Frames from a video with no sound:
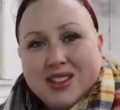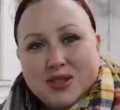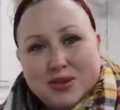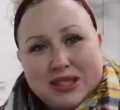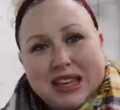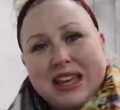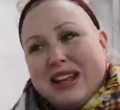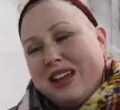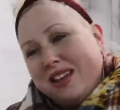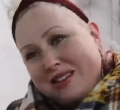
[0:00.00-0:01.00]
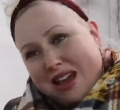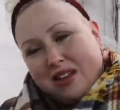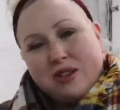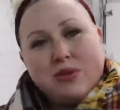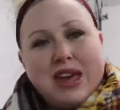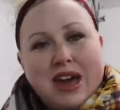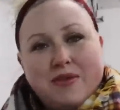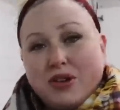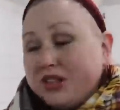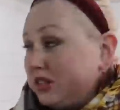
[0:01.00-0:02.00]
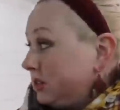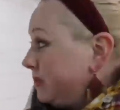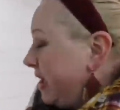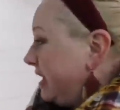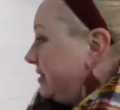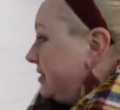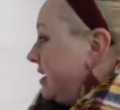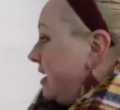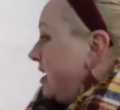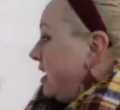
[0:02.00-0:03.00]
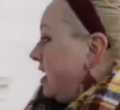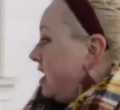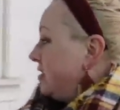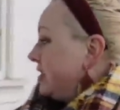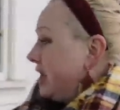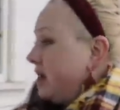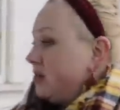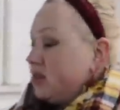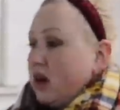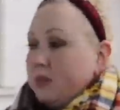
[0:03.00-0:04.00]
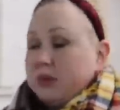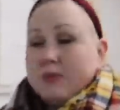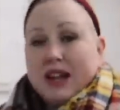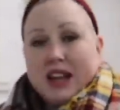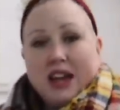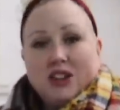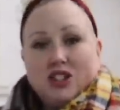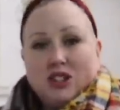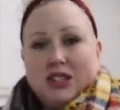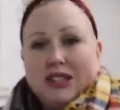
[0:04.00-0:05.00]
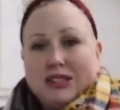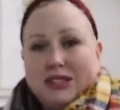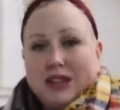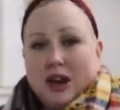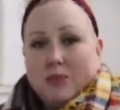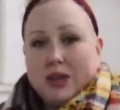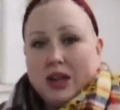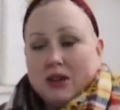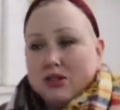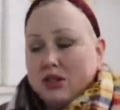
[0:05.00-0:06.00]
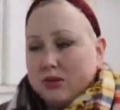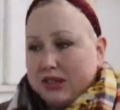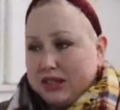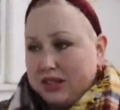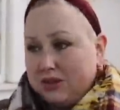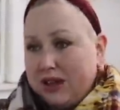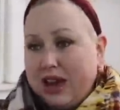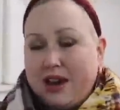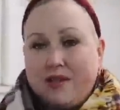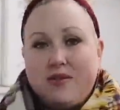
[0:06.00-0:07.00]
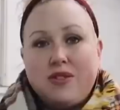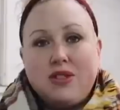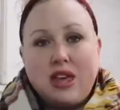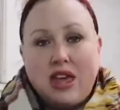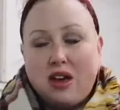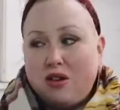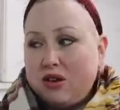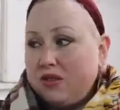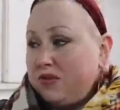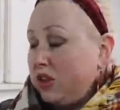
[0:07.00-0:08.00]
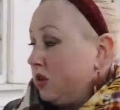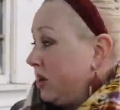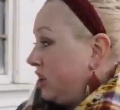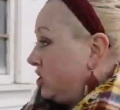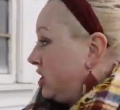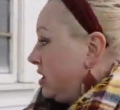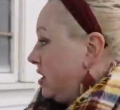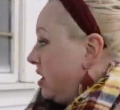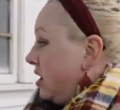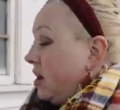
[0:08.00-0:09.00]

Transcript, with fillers: So I was thinking, now that we have all this space, uh, the countertops might actually stop here. So we still have the L configuration,